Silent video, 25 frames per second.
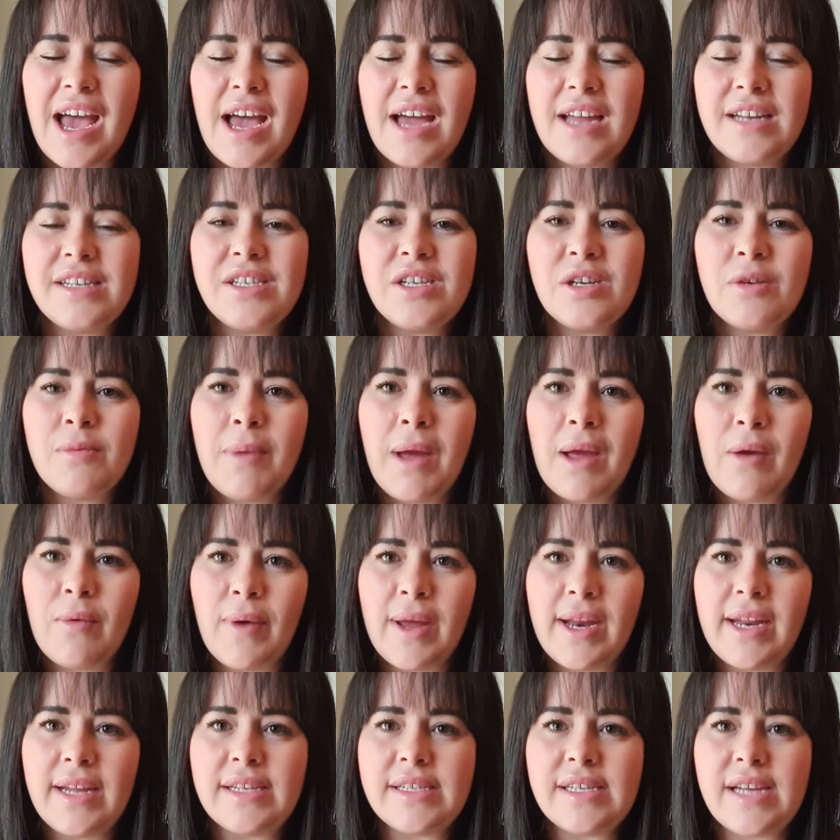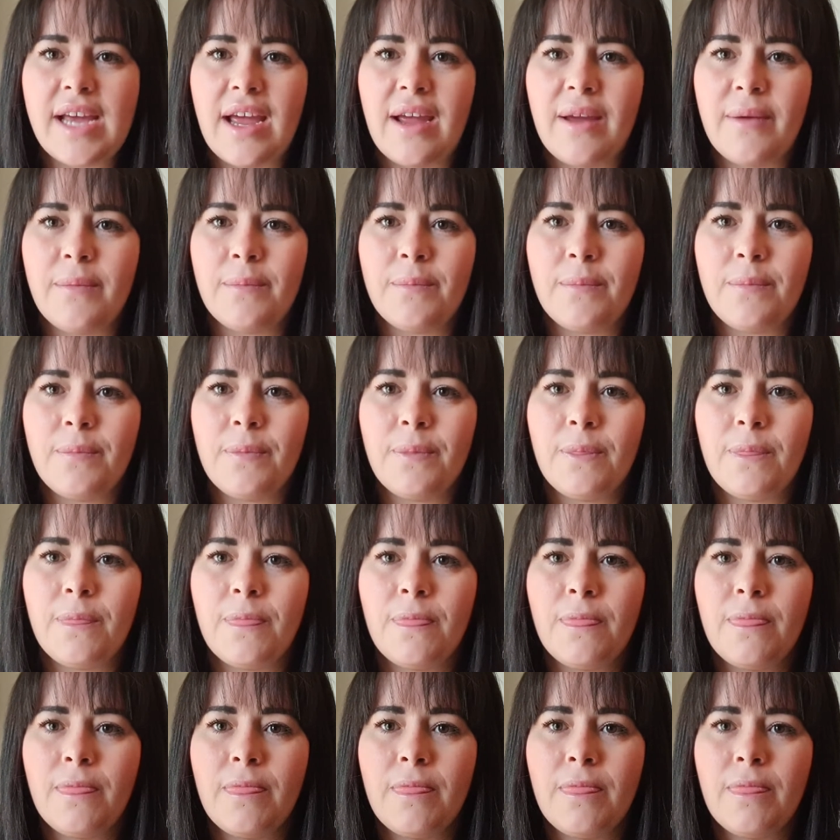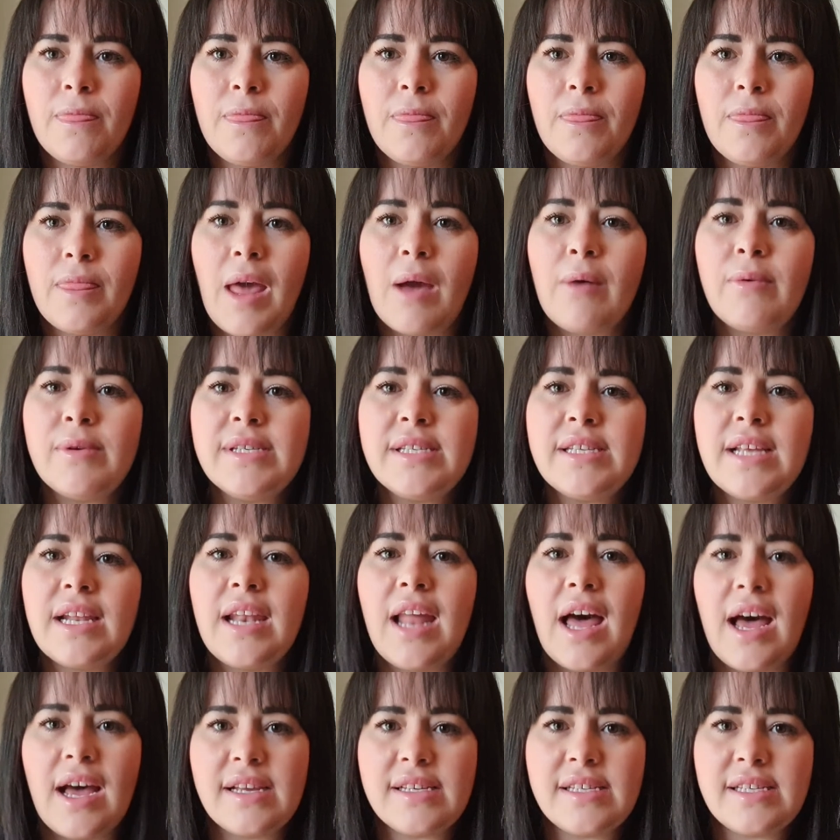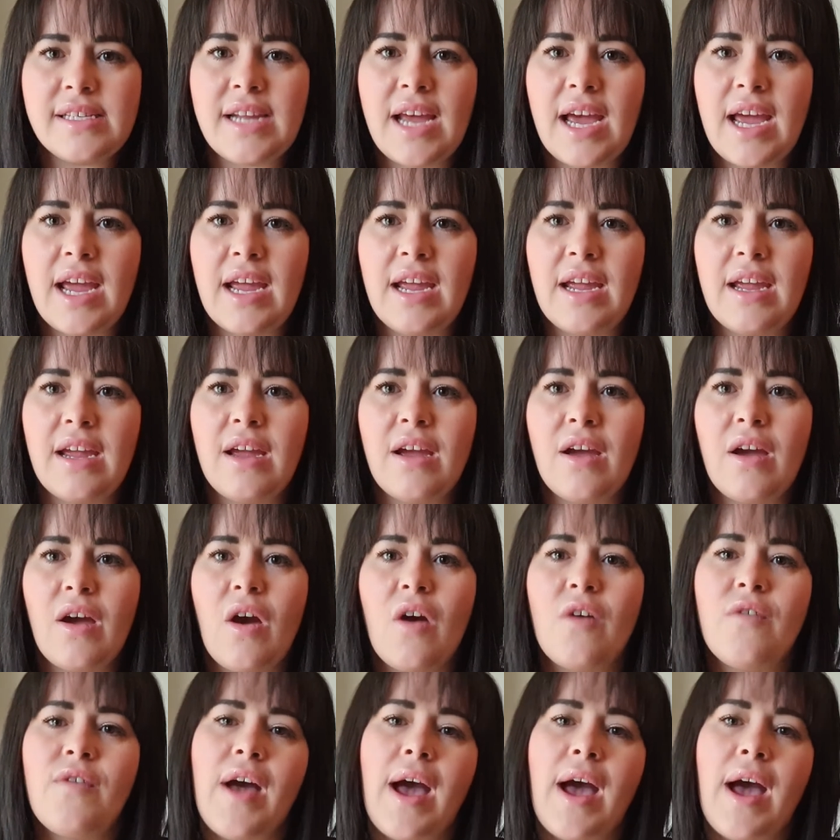Until my wedding day. That was the last day of